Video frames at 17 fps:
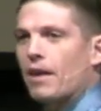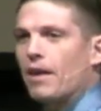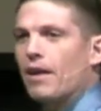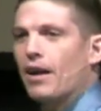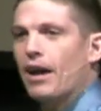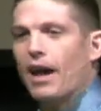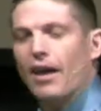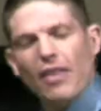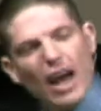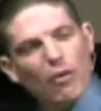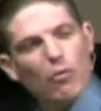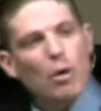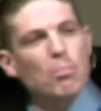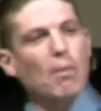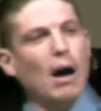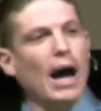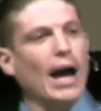And that
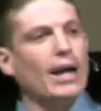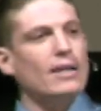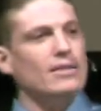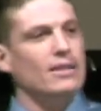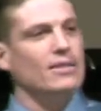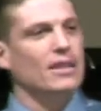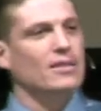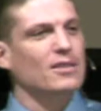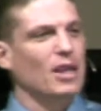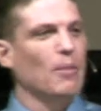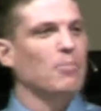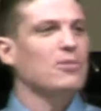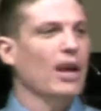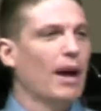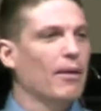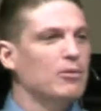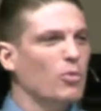reminds us that
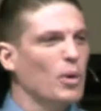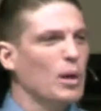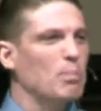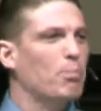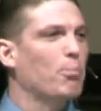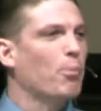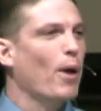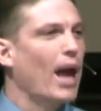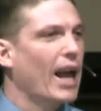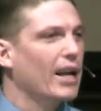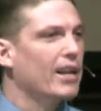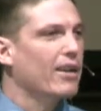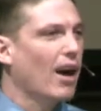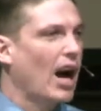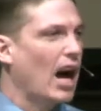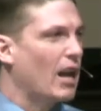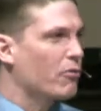sometimes we beg
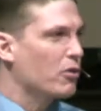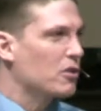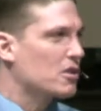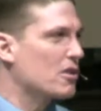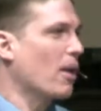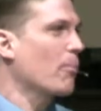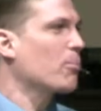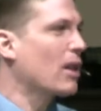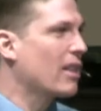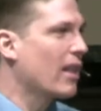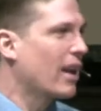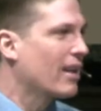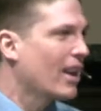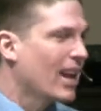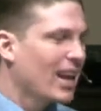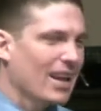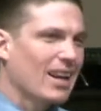God for something that
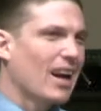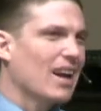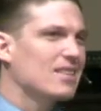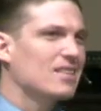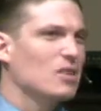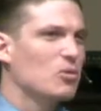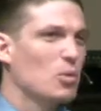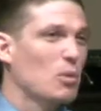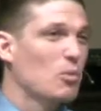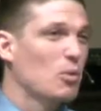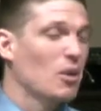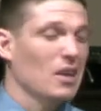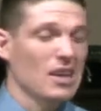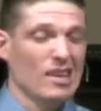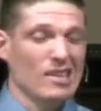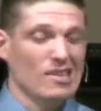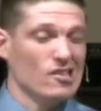God says we
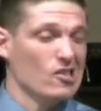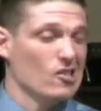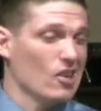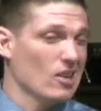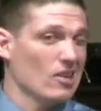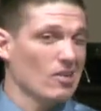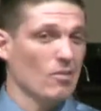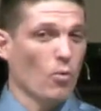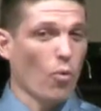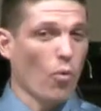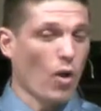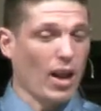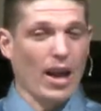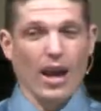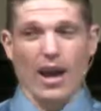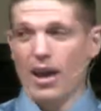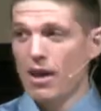really shouldn't want
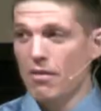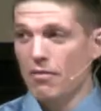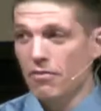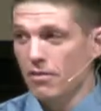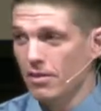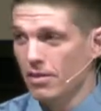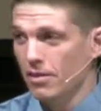to have